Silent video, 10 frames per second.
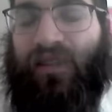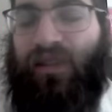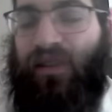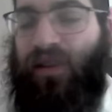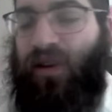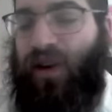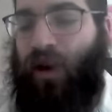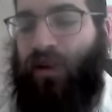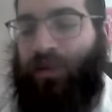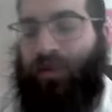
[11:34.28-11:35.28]
the Torah
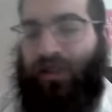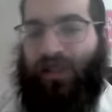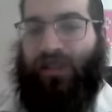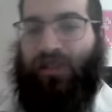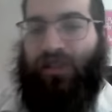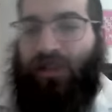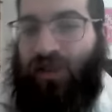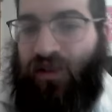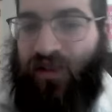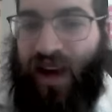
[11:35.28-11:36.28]
always pushes you should
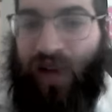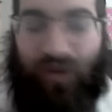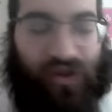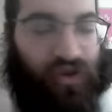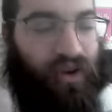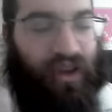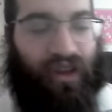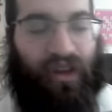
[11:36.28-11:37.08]
serve God with joy.